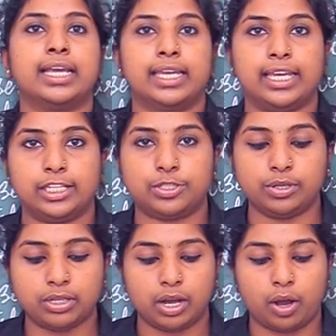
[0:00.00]
he
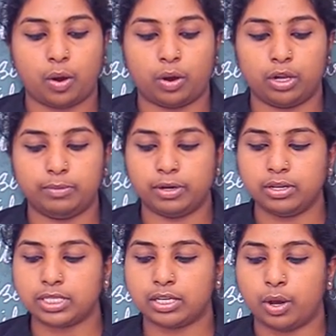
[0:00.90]
took
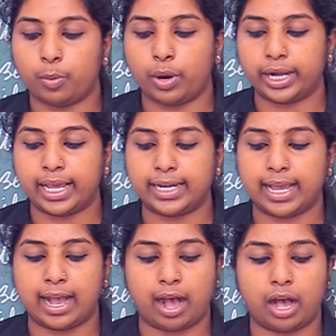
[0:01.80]
almost
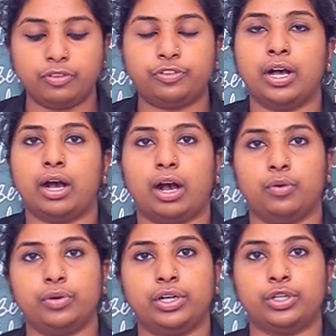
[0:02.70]
1.5
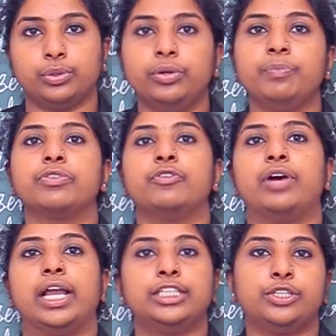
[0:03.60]
hours to
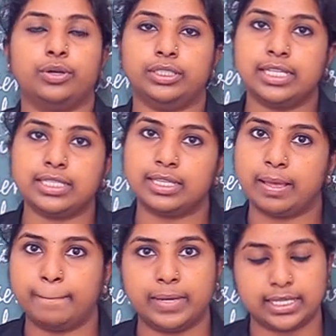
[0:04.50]
find all these
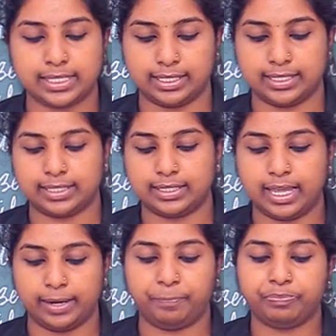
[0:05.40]
medicines.
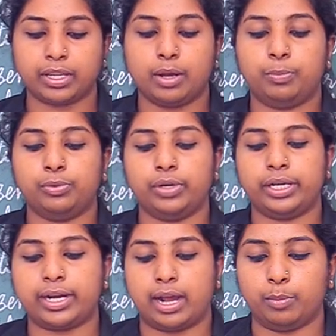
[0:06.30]
Then
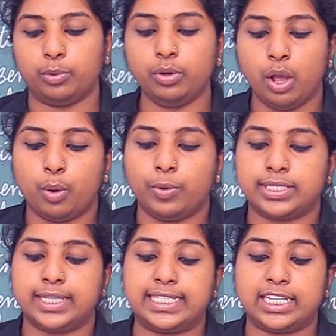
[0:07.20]
poor Ramu
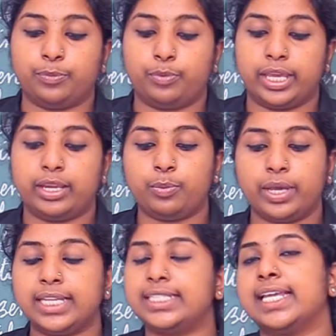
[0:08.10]
was getting very,
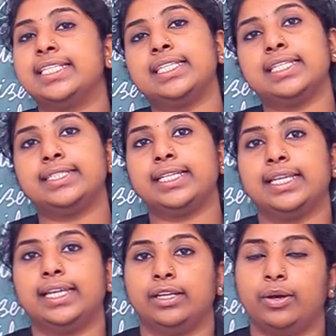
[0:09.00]
very tense
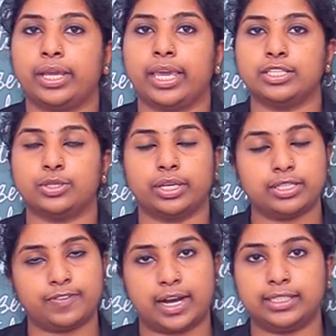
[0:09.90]
indeed. Okay, so
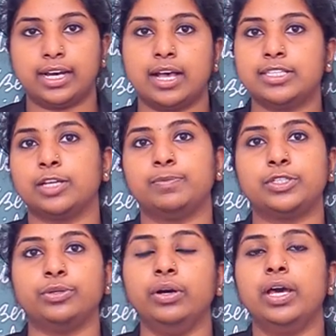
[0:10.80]
his father asked him
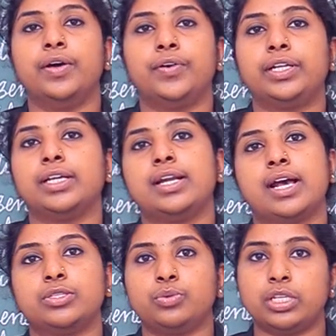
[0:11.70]
to return
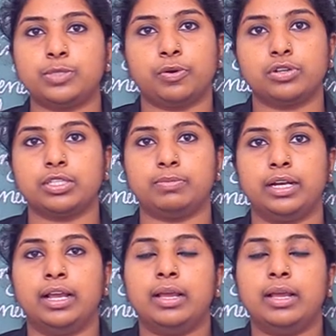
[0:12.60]
as soon as possible.